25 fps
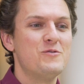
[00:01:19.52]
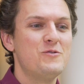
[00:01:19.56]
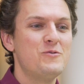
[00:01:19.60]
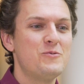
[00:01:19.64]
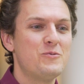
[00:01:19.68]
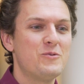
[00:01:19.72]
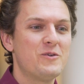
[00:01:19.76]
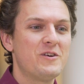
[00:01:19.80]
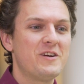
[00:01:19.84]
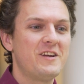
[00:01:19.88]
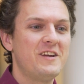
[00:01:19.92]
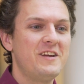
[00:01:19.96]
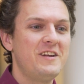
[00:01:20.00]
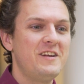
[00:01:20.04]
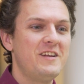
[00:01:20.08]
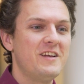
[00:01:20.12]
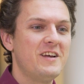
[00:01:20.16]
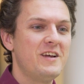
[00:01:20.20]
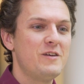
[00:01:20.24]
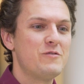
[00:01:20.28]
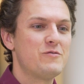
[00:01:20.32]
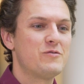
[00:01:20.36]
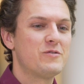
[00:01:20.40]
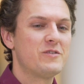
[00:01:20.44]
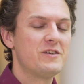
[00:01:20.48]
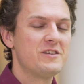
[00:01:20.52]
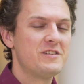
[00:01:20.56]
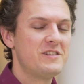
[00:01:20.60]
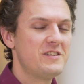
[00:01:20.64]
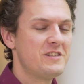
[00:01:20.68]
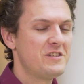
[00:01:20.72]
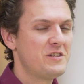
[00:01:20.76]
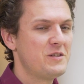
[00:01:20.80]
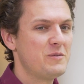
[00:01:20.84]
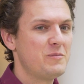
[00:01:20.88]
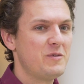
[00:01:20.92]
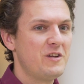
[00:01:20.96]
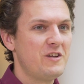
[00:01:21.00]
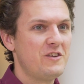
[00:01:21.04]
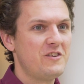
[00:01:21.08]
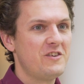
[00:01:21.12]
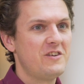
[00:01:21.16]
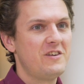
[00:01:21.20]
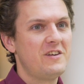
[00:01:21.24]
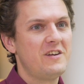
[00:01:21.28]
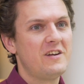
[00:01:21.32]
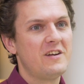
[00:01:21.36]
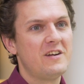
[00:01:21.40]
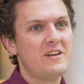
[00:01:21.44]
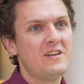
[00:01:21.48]
The working day for a system
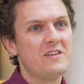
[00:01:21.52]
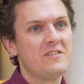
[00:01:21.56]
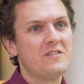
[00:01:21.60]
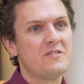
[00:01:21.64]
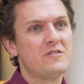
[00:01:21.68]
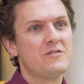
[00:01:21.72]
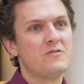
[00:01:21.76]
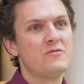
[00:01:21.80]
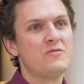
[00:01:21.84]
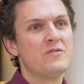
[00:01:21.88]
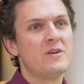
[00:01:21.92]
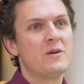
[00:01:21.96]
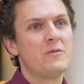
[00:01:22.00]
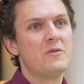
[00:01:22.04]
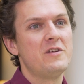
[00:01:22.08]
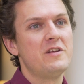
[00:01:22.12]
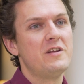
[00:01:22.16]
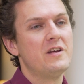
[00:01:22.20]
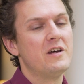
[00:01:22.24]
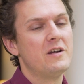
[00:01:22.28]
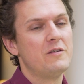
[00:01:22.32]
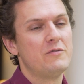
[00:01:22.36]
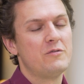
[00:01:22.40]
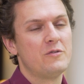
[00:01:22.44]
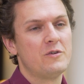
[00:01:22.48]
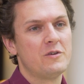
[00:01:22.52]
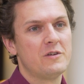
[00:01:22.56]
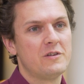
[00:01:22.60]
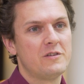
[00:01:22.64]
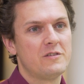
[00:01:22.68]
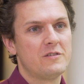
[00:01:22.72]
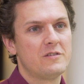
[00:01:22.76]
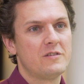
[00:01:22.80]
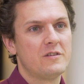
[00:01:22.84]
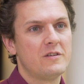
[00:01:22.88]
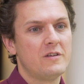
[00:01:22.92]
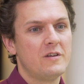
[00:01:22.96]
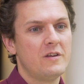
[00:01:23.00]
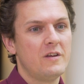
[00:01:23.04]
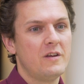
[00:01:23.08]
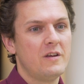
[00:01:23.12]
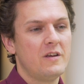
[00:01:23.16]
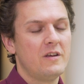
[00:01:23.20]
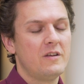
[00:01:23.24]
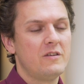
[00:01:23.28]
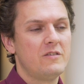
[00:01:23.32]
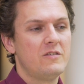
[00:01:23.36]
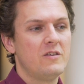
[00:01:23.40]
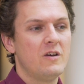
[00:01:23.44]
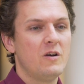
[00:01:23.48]
engineer is very diverse.
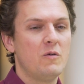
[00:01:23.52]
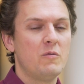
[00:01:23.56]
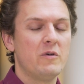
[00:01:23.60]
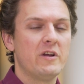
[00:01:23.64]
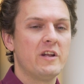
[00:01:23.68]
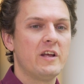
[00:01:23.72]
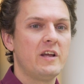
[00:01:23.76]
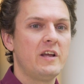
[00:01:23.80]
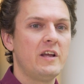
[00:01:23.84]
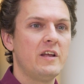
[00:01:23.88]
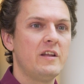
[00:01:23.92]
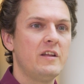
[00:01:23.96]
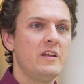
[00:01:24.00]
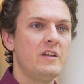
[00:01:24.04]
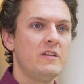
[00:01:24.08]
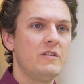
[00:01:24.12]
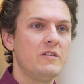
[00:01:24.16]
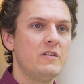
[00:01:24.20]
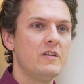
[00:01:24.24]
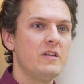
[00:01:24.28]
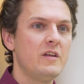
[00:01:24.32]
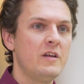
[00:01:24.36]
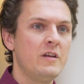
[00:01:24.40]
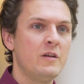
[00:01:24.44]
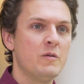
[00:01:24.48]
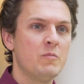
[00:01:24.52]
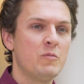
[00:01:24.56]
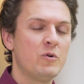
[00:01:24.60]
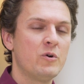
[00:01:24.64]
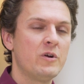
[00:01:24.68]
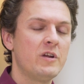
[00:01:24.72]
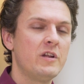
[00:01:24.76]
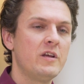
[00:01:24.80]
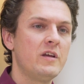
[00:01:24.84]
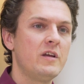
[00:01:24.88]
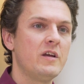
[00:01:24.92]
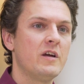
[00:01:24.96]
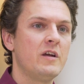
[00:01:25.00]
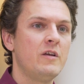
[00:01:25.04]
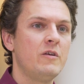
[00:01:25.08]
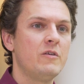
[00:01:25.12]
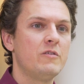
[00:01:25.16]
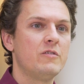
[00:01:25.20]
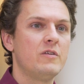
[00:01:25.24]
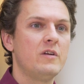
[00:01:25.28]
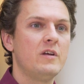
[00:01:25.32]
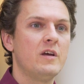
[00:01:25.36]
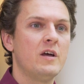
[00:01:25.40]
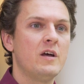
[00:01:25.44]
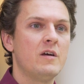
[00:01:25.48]
So when I get in the morning, I
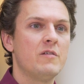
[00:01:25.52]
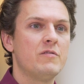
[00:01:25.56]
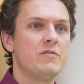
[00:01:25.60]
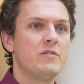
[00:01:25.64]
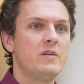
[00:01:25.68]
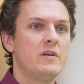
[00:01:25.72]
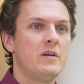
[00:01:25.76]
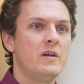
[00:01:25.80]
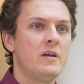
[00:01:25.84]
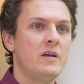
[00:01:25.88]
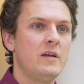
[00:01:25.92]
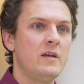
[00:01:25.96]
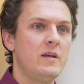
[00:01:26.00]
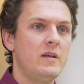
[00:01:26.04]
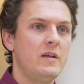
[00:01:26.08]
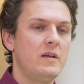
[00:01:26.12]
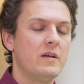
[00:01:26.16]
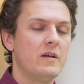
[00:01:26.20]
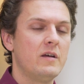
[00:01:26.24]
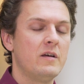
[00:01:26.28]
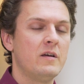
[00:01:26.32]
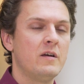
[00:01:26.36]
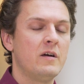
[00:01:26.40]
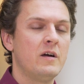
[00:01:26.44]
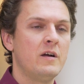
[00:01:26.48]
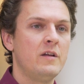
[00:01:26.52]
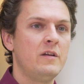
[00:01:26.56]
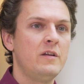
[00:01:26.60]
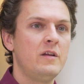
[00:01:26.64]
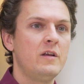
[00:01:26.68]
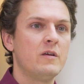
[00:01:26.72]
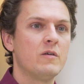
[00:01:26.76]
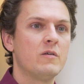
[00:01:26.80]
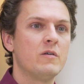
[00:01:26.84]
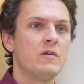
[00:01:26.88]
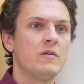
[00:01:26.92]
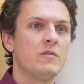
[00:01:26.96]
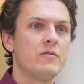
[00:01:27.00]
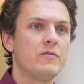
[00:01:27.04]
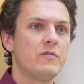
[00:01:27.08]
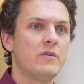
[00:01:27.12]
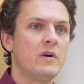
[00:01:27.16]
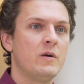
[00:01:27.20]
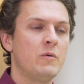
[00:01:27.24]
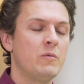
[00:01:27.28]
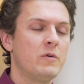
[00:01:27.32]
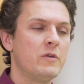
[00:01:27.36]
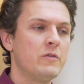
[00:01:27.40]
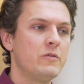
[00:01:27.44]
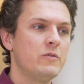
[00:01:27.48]
usually have an idea of
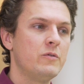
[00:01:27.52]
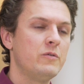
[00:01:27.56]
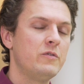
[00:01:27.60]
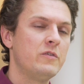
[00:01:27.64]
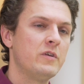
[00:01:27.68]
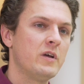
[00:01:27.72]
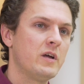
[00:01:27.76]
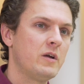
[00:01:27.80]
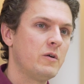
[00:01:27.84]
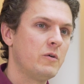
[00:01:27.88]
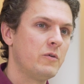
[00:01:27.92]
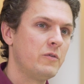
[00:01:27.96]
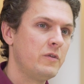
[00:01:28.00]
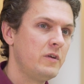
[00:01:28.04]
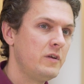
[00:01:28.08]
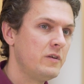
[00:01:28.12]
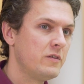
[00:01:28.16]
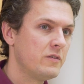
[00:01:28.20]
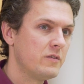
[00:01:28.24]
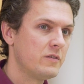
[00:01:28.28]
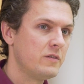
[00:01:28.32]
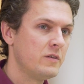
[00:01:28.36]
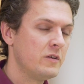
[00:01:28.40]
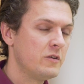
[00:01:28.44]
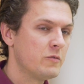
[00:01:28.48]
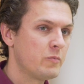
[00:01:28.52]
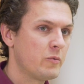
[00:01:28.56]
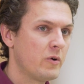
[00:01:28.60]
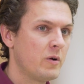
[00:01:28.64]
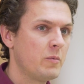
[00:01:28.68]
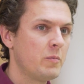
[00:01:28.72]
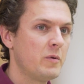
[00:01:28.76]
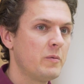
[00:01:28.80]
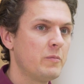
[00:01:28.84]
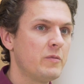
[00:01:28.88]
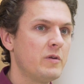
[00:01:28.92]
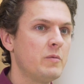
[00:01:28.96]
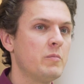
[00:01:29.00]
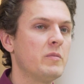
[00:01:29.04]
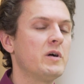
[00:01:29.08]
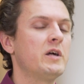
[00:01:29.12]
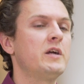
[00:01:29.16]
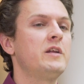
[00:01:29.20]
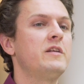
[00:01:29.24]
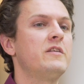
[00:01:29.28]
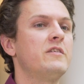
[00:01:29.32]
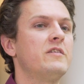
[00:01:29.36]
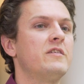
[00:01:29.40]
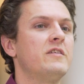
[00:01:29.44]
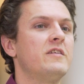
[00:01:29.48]
I want to tackle these problems in
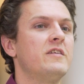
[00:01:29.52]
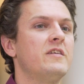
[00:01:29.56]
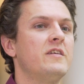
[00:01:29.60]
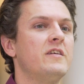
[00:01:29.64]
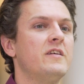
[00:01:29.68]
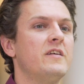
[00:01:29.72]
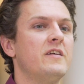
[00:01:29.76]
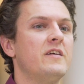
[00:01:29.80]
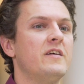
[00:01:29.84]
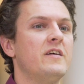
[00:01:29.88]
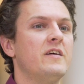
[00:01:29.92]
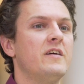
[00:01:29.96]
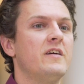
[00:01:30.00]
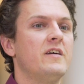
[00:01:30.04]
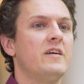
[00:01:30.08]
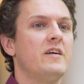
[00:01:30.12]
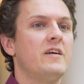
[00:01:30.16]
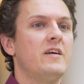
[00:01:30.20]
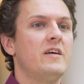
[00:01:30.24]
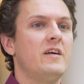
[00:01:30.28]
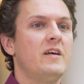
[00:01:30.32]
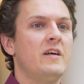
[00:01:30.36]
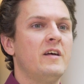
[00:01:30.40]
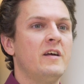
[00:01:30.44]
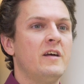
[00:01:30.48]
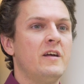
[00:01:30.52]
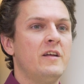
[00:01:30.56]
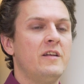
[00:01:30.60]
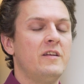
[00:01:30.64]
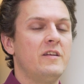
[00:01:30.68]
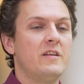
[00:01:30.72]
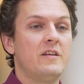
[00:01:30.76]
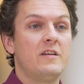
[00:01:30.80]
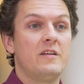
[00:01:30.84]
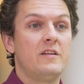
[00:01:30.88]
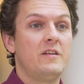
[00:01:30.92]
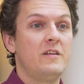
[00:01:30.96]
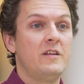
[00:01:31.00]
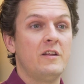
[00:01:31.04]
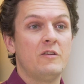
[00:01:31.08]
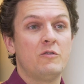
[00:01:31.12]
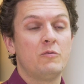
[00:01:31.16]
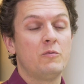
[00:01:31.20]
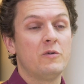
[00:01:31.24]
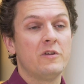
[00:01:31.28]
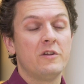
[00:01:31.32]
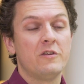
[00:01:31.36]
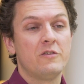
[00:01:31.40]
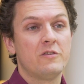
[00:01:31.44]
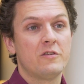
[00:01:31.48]
mind. And
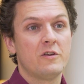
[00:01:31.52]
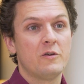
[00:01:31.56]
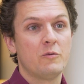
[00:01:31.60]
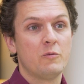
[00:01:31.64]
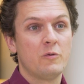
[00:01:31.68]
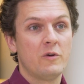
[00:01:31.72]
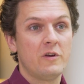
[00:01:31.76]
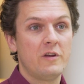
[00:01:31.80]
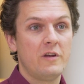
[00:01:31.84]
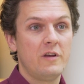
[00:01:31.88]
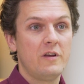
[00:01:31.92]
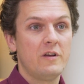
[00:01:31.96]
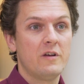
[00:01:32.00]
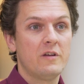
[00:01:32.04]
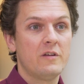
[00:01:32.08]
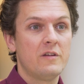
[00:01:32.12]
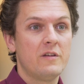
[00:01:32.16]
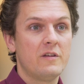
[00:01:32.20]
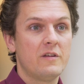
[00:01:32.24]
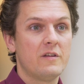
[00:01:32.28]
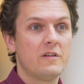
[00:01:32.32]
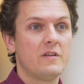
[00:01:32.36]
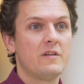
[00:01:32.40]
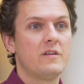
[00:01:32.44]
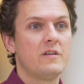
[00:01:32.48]
that's what I start working on.